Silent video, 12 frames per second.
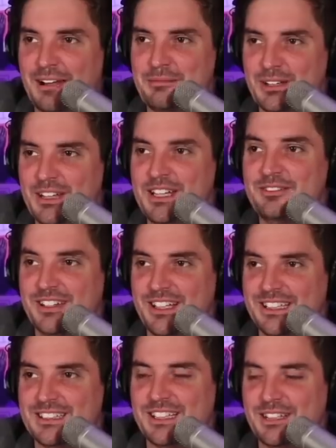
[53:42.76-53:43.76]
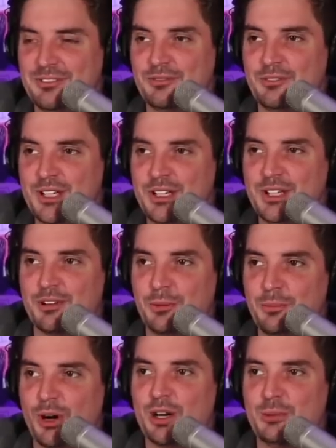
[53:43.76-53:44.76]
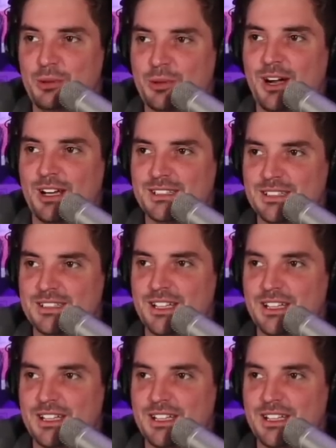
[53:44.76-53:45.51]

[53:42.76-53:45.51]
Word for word: I believe it is really a remarkable process that